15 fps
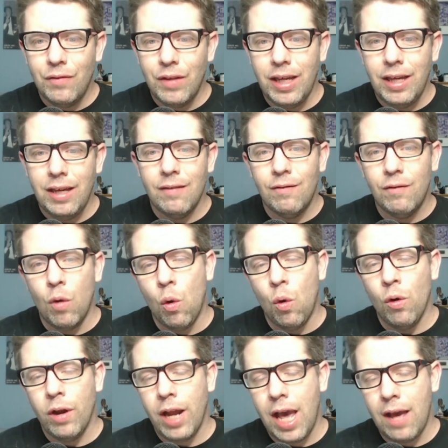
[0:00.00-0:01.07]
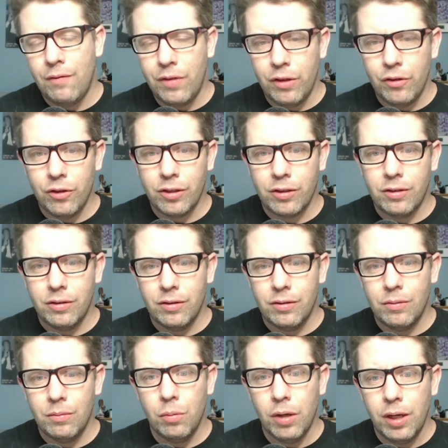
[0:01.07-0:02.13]
feet 4.5 inches.
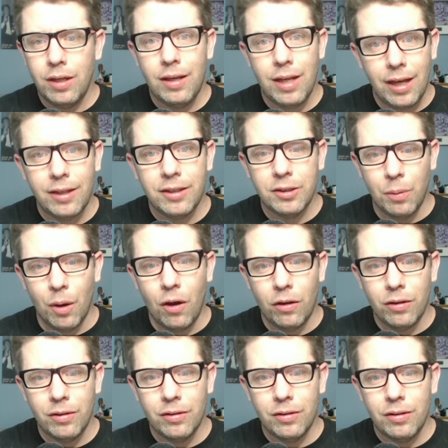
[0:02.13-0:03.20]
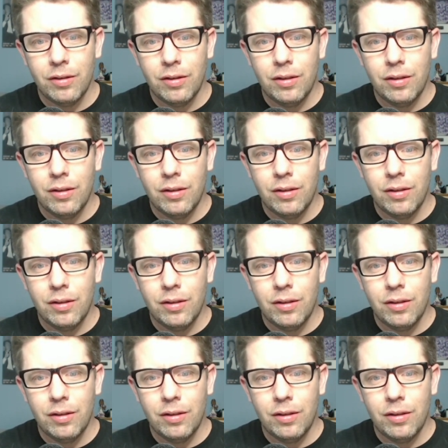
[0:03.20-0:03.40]
Pretty dang small.